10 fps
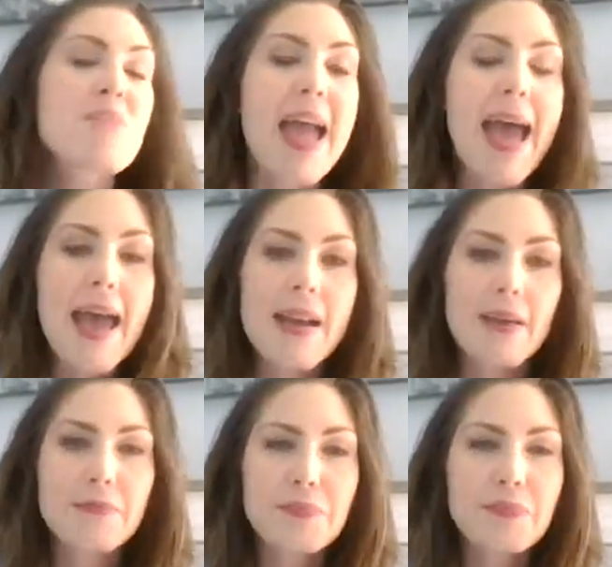and
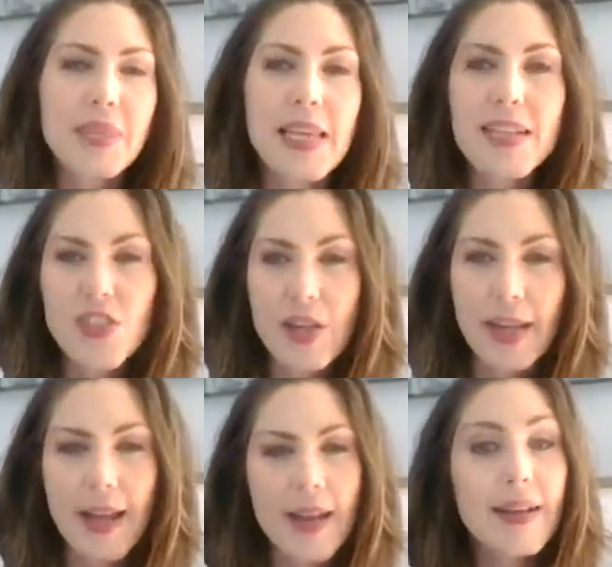he's
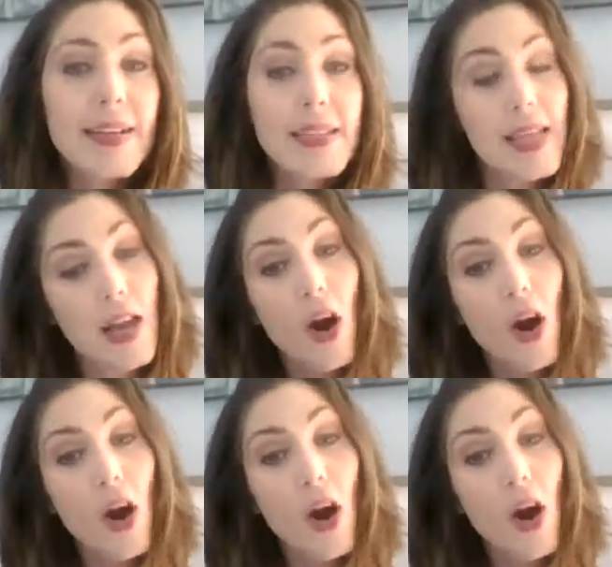looking at it and he's like,